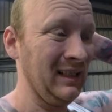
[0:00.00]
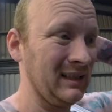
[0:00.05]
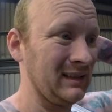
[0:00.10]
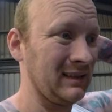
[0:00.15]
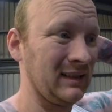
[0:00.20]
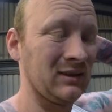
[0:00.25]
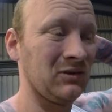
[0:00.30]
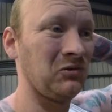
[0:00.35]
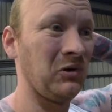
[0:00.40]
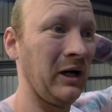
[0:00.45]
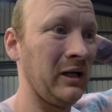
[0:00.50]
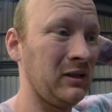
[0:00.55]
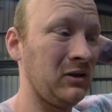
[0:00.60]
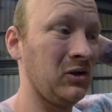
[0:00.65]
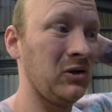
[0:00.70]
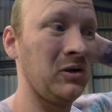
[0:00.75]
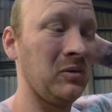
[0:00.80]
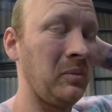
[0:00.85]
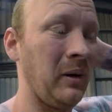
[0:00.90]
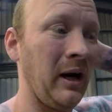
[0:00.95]
just
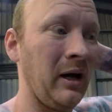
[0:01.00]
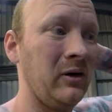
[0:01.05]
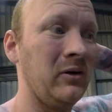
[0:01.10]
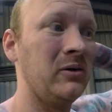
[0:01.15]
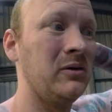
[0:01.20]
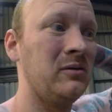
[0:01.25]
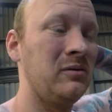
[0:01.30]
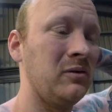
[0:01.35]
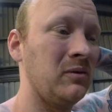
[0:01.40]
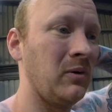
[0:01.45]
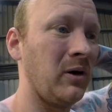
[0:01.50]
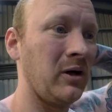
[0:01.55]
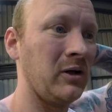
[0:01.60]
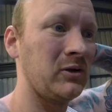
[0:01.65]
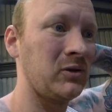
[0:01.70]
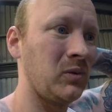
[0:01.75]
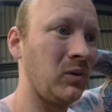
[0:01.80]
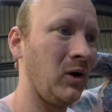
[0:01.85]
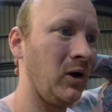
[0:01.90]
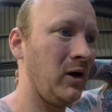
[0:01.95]
redo the panel for what
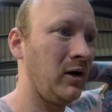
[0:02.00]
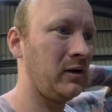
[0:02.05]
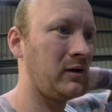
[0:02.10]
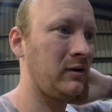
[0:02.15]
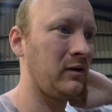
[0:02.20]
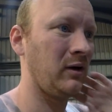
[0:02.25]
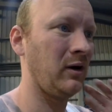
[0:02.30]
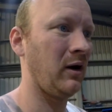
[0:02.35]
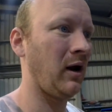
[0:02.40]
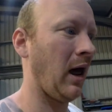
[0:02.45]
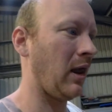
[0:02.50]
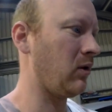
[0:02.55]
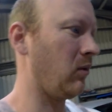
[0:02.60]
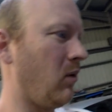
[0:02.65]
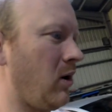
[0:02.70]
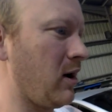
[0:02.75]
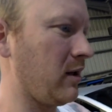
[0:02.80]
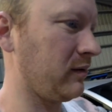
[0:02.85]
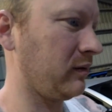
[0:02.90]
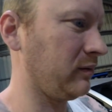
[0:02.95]
it's worth, you know.
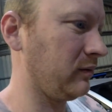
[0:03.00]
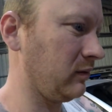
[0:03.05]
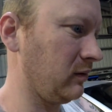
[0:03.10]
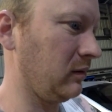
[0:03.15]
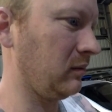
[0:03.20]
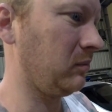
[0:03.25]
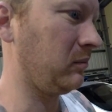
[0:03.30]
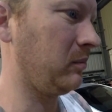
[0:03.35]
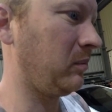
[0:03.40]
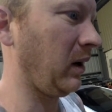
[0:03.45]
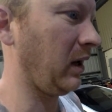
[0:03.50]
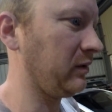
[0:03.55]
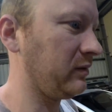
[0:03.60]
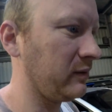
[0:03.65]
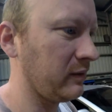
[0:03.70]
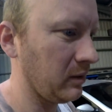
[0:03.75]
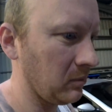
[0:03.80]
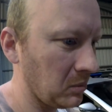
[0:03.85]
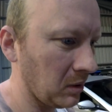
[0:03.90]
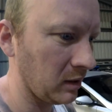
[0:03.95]
Otherwise you'd
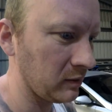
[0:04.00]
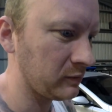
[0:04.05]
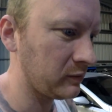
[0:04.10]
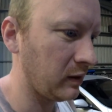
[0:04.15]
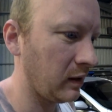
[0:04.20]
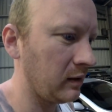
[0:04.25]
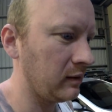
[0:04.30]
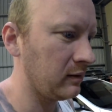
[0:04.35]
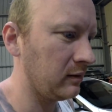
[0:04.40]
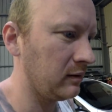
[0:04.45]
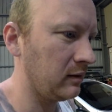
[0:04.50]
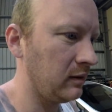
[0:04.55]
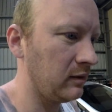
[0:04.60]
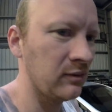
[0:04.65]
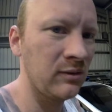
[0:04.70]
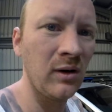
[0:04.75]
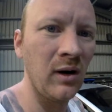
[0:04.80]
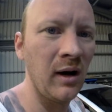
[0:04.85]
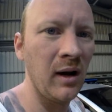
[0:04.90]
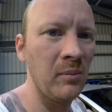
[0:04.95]
basically be sanding the
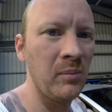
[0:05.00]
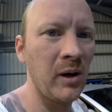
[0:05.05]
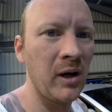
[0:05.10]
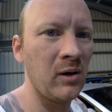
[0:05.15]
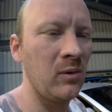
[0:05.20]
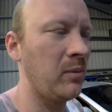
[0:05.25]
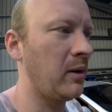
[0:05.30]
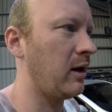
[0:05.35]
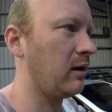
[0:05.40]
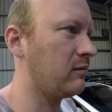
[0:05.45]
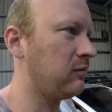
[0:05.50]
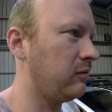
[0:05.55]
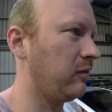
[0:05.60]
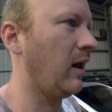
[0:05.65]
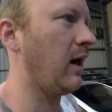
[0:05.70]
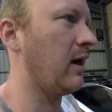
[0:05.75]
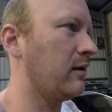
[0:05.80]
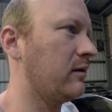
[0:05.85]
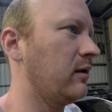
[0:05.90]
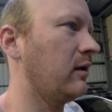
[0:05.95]
entire panel back
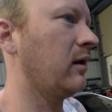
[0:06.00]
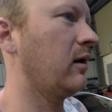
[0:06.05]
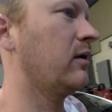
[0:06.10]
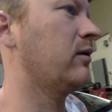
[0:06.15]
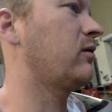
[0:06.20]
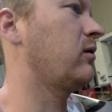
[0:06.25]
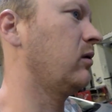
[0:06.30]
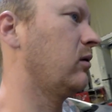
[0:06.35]
flat to get it to